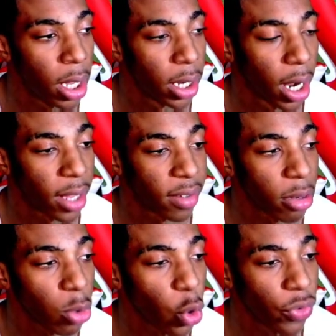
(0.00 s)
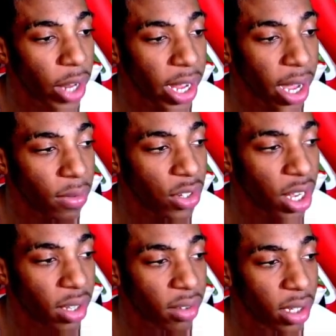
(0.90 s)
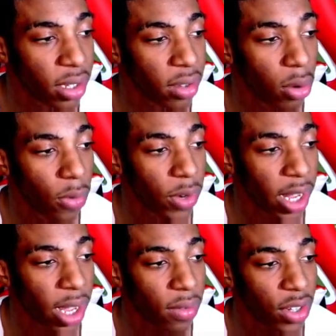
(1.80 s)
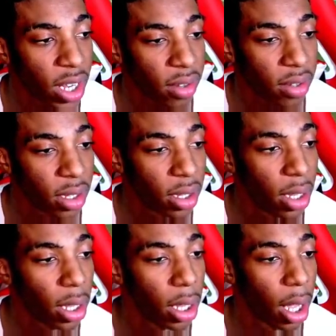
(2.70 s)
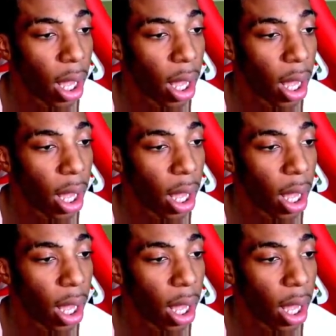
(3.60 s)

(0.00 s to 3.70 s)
Now I see him going for that Calvin Johnson. Is he going for that Calvin Johnson? Uh,